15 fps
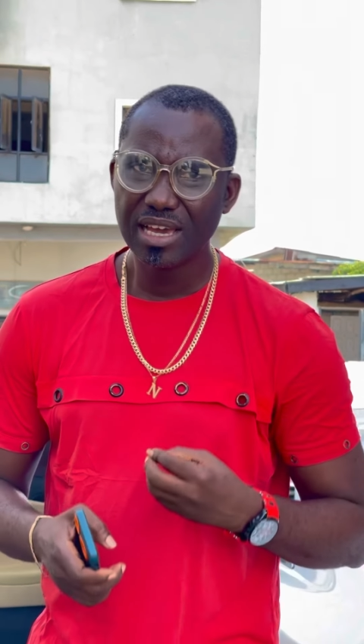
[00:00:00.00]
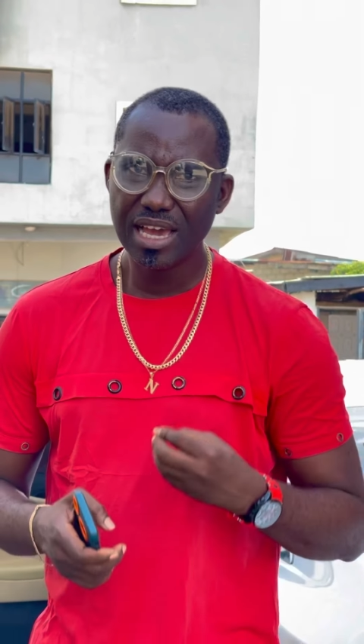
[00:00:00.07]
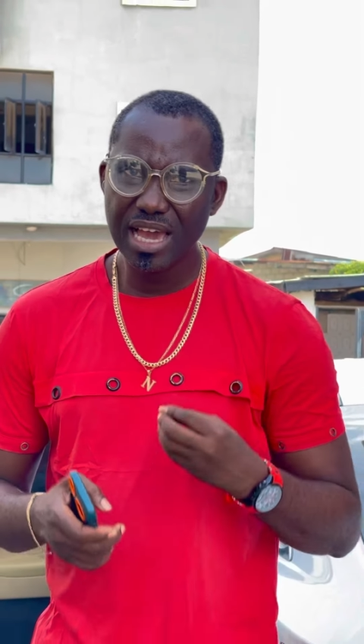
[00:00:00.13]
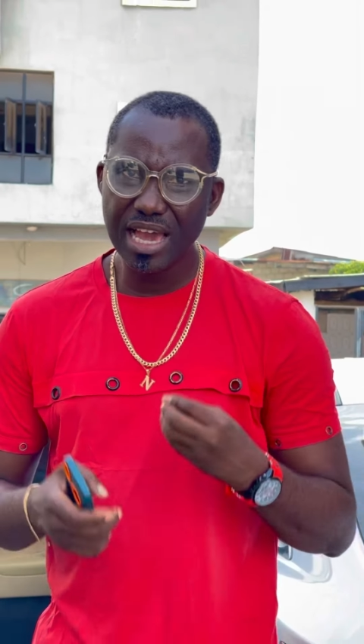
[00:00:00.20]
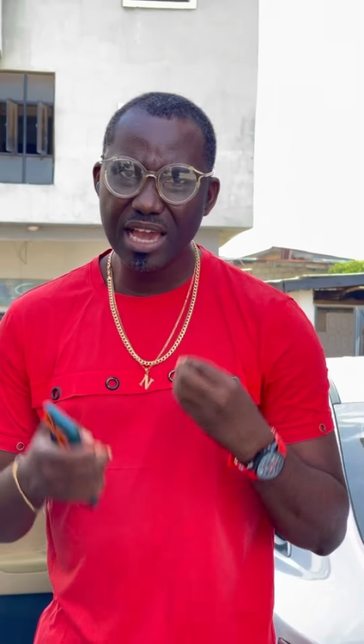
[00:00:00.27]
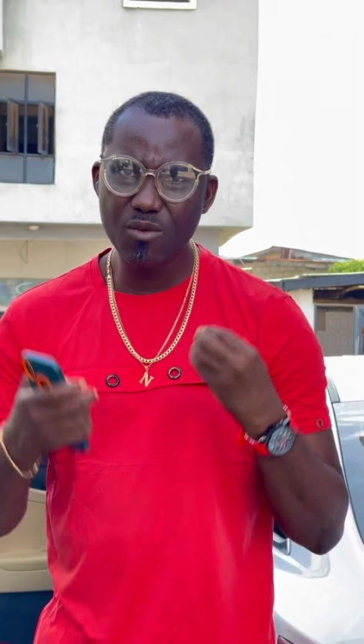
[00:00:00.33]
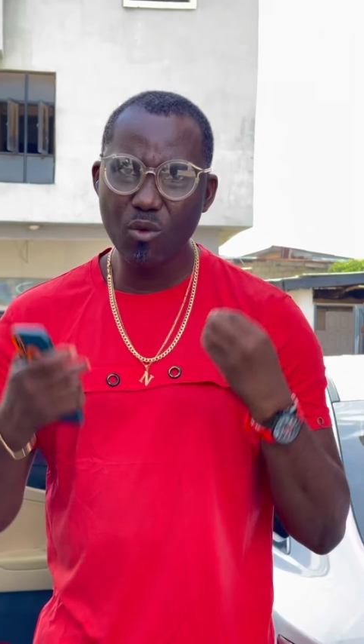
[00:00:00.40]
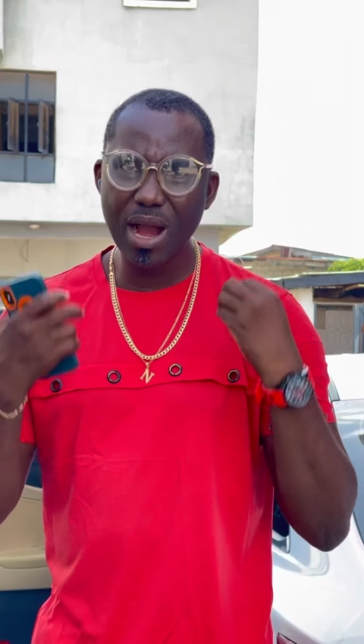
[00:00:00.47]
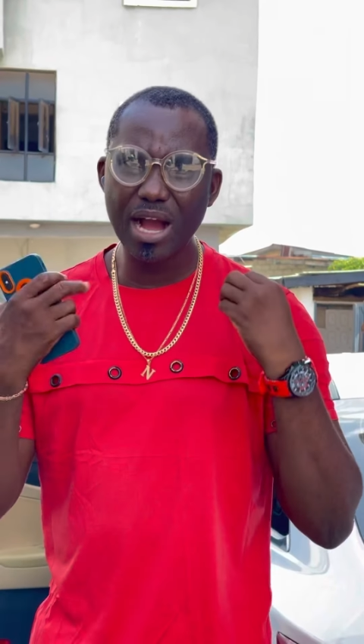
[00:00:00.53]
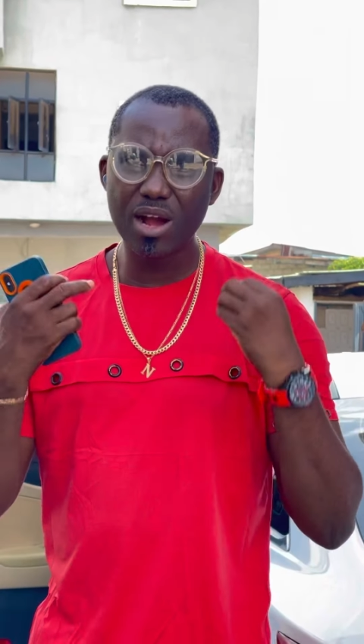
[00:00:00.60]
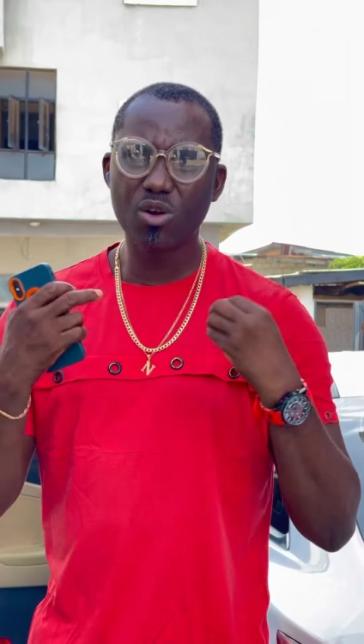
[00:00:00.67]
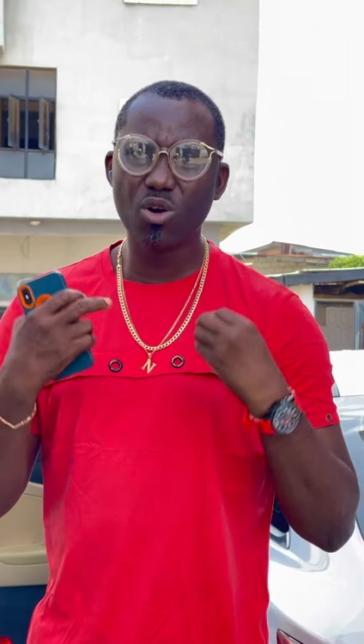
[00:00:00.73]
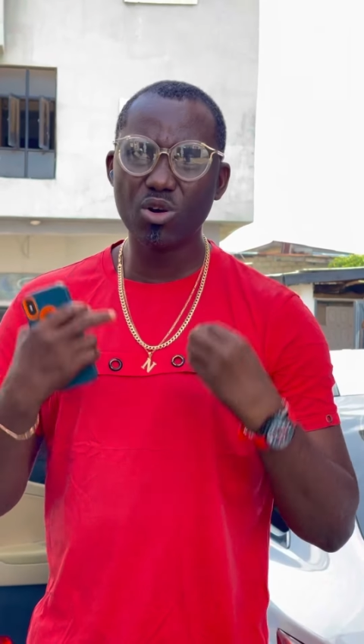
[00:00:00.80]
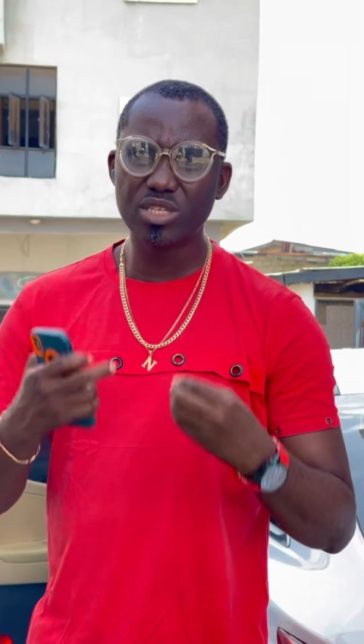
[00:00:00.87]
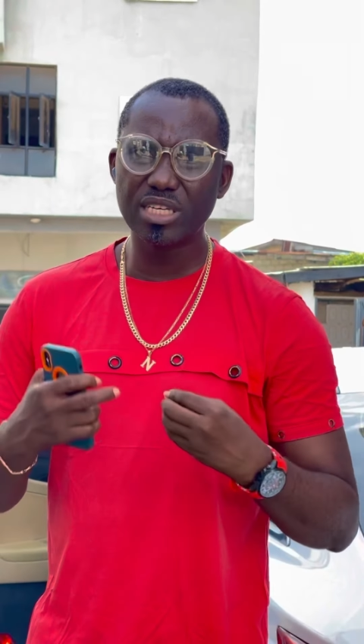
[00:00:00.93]

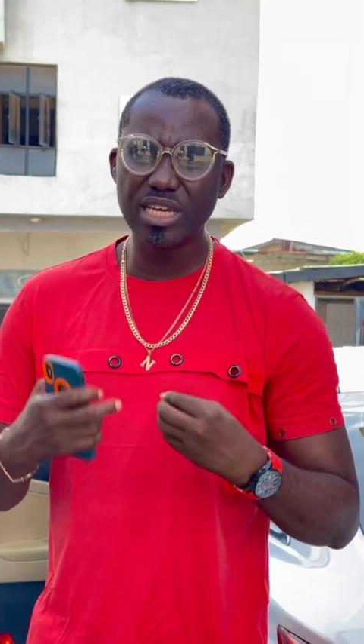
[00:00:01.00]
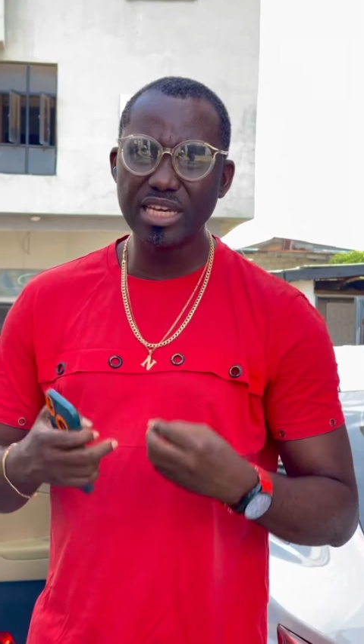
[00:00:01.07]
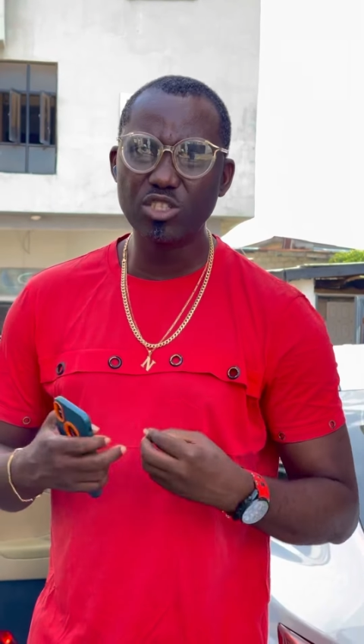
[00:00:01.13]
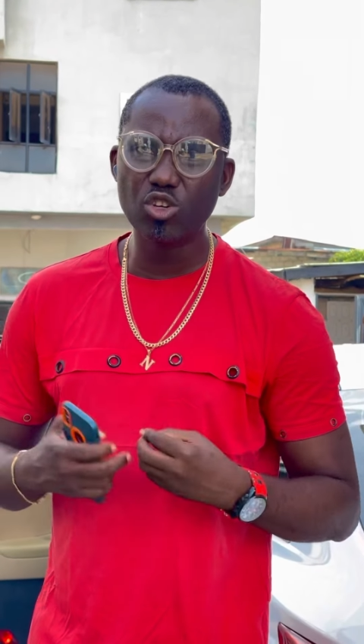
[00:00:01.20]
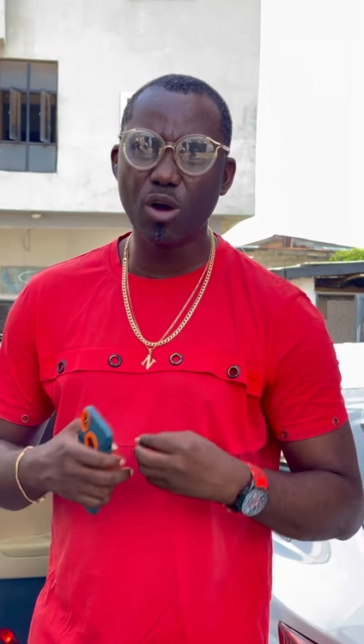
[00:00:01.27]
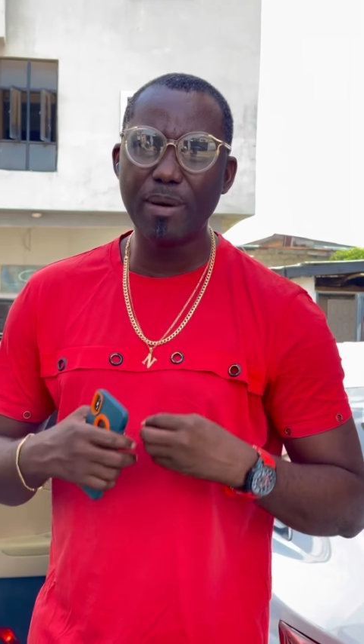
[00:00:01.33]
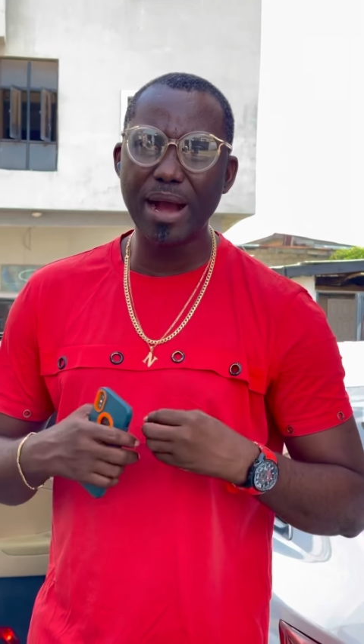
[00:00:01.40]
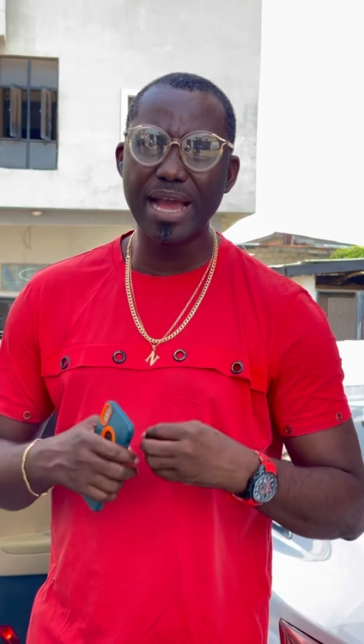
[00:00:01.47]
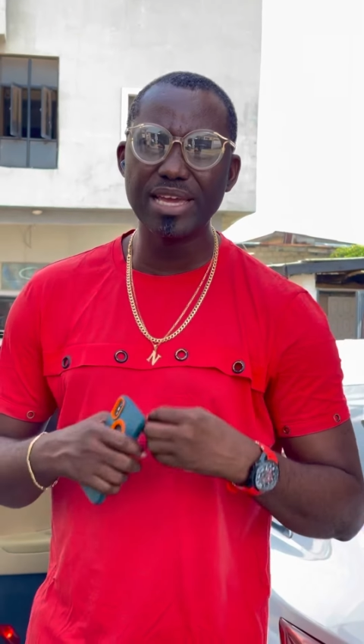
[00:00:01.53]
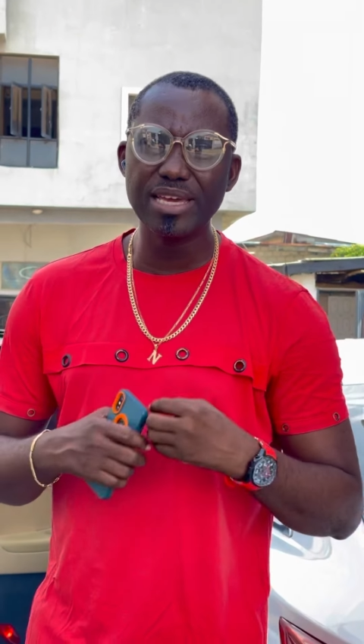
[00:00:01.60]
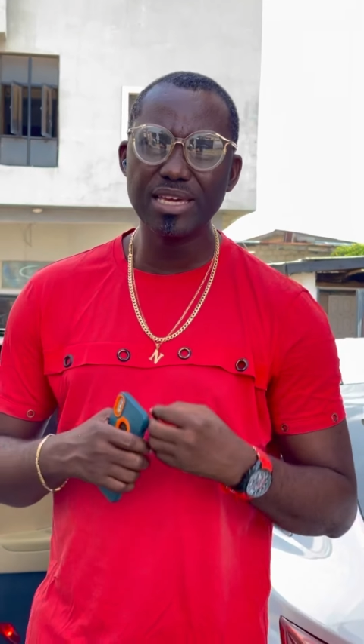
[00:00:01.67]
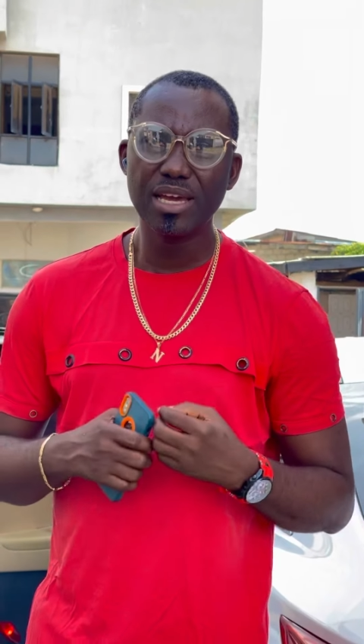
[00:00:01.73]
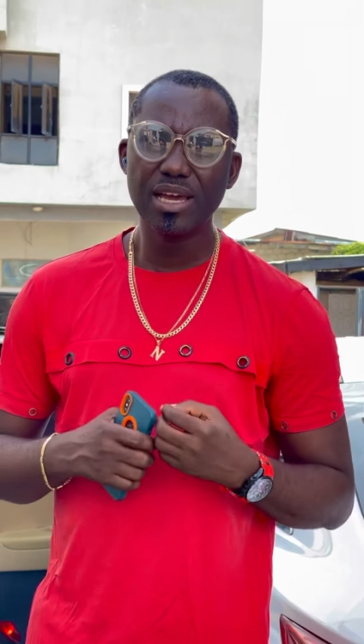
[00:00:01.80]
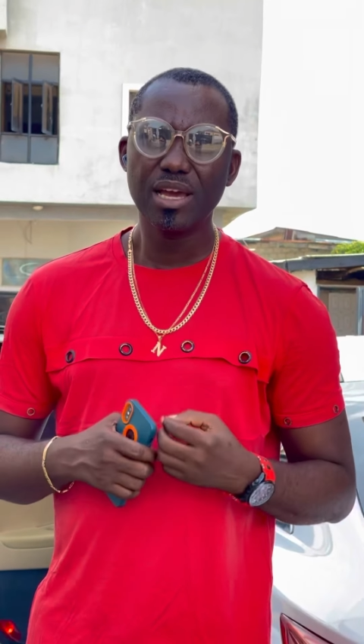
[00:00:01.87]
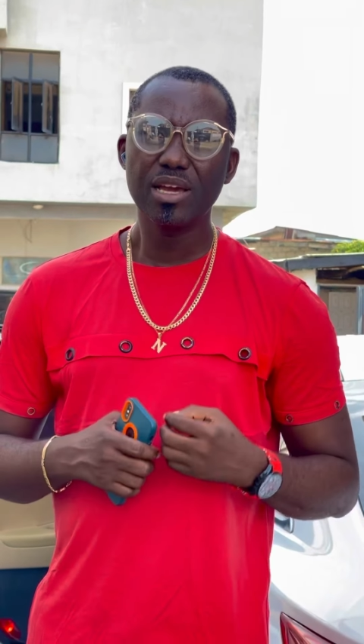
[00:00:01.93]
ijoba yi,